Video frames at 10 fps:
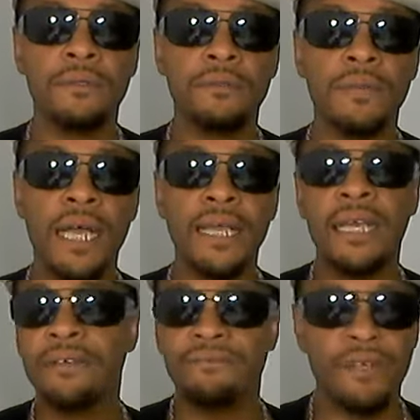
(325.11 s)
right?
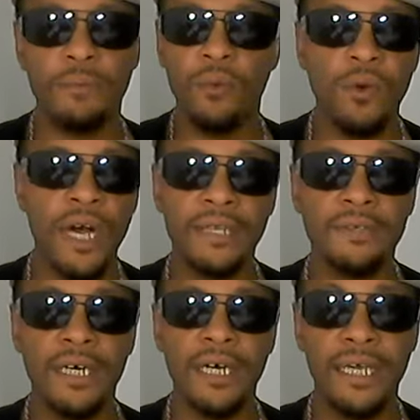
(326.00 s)
Number one,
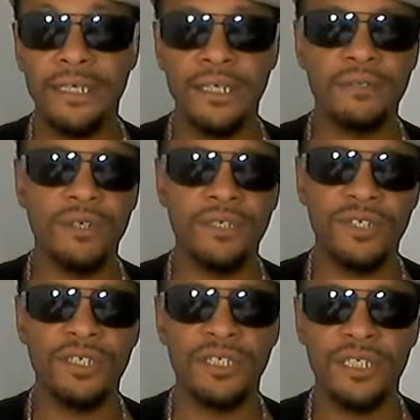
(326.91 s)
uh, it, and, and
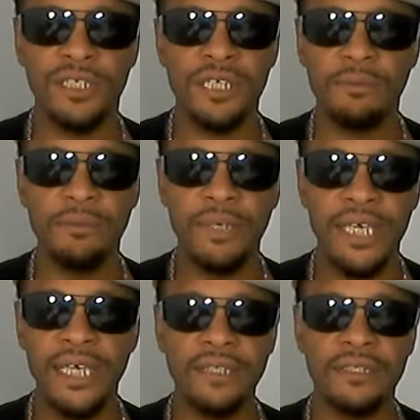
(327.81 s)
just just
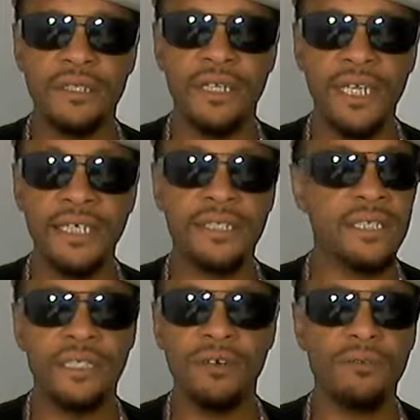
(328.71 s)
WBN's list.
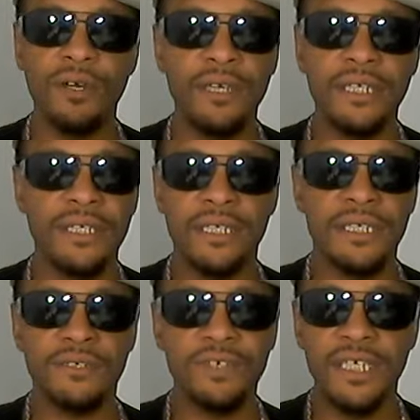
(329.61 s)
Don't worry, it,
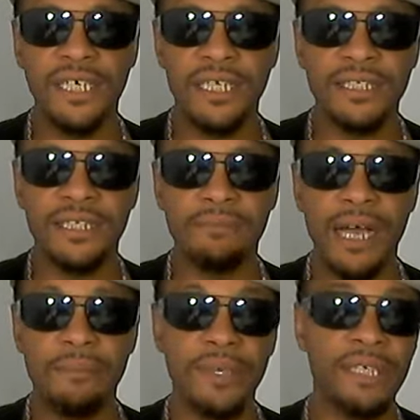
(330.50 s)
it's ridiculous in
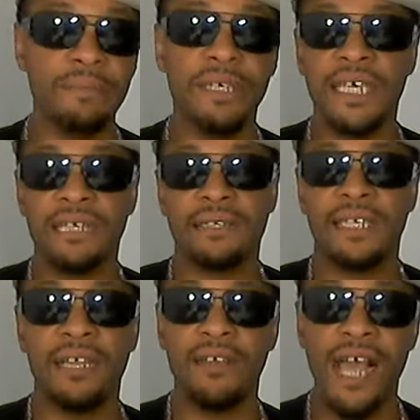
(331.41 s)
my opinion. But
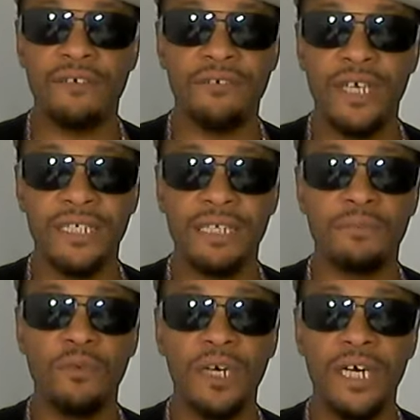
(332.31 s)
Canelo Alvarez number
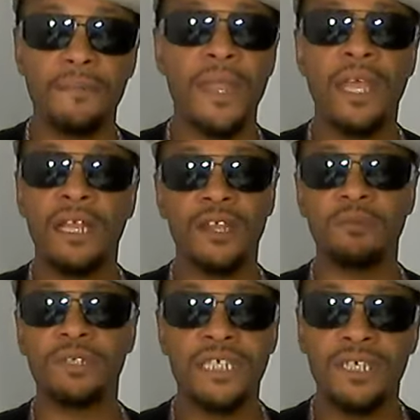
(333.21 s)
one,
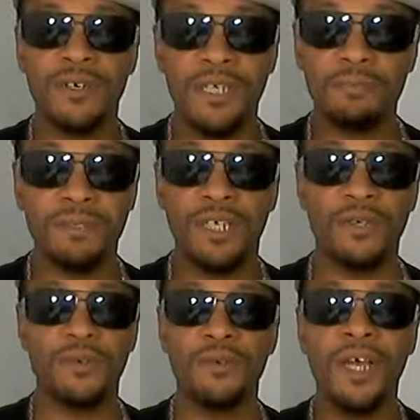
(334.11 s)
Lomachenko number
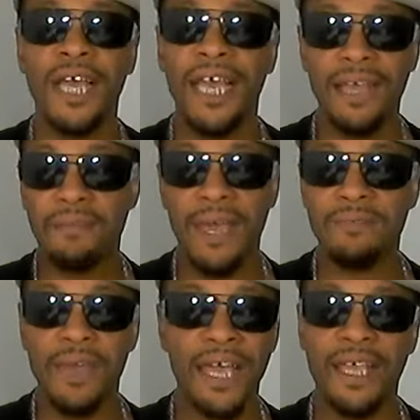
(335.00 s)
two, and Manny
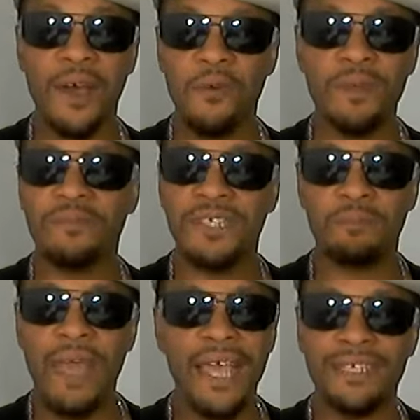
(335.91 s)
Pacquiao would just
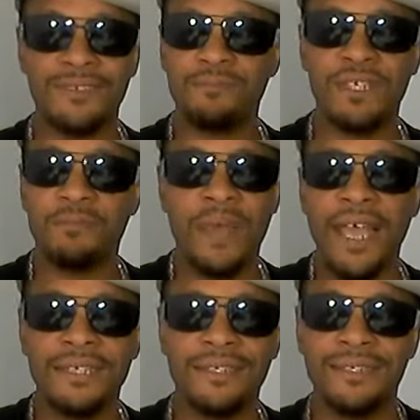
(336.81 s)
pass just
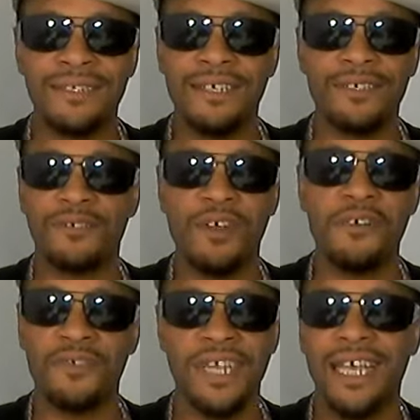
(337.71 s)
pass Terrence
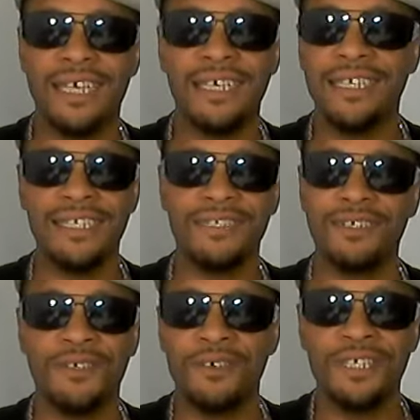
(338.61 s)
Crawford like he didn't
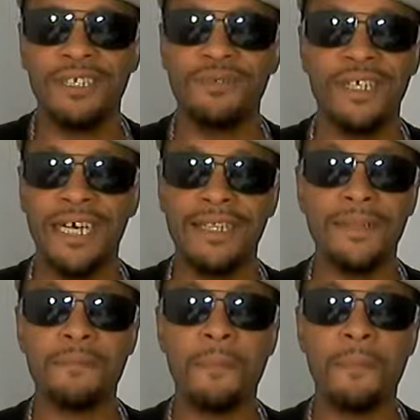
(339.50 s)
you know he didn't do nothing,